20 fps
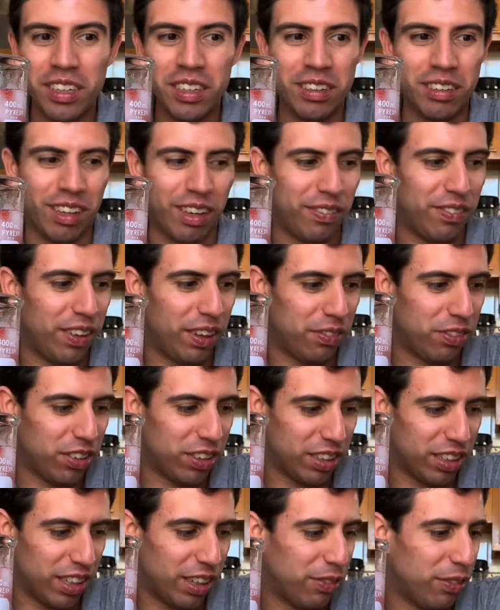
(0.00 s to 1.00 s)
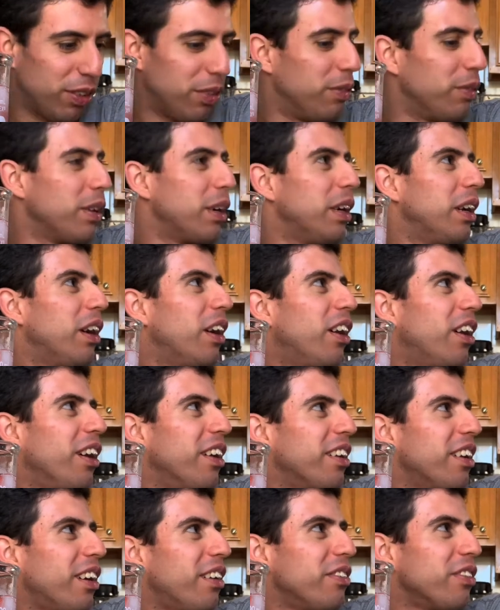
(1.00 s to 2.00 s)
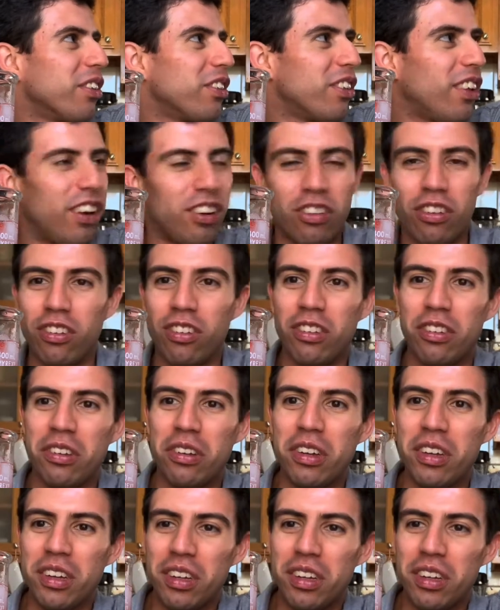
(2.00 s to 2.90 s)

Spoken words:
time-lapsing and having very odd conversations.